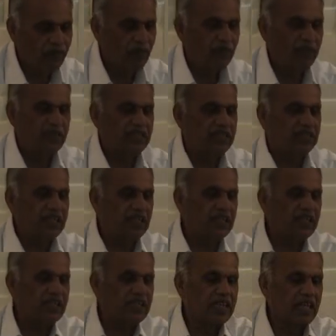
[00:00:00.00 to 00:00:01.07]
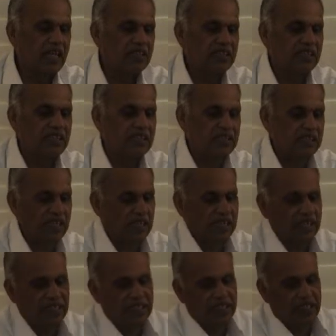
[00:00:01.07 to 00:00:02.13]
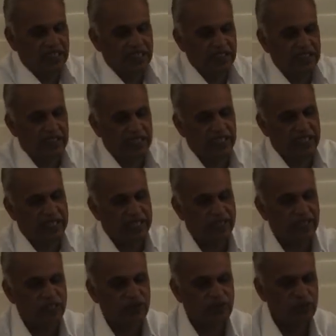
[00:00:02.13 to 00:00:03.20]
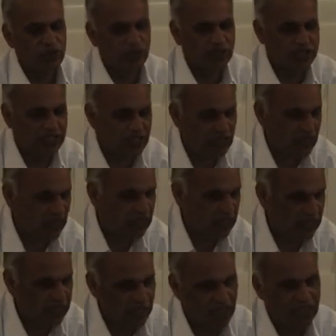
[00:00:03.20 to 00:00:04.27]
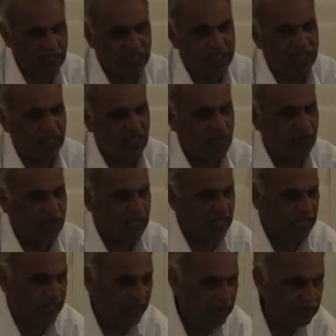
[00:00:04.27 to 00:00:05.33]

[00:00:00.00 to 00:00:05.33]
when the 10 indriyas integrates and moves, it is called Dasharatha in Ramayana.